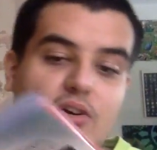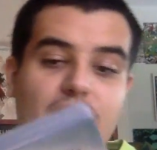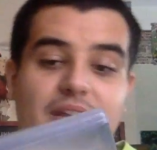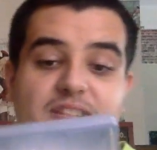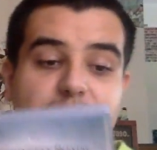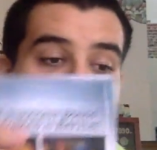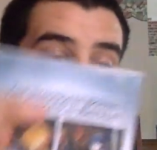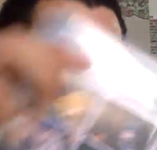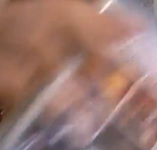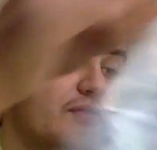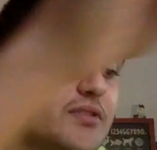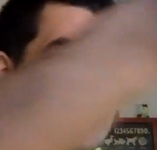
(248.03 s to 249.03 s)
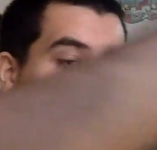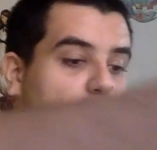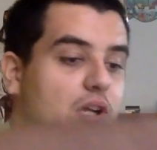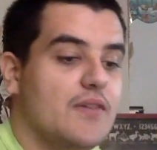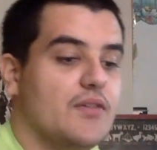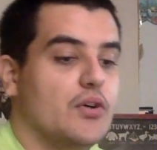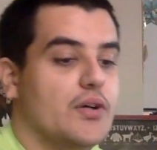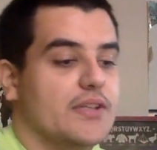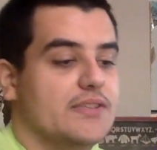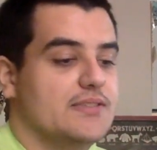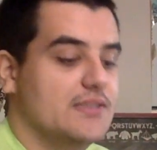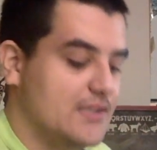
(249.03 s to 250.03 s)
Or at least make it a reversible cover
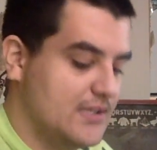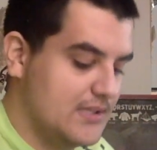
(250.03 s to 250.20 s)
art.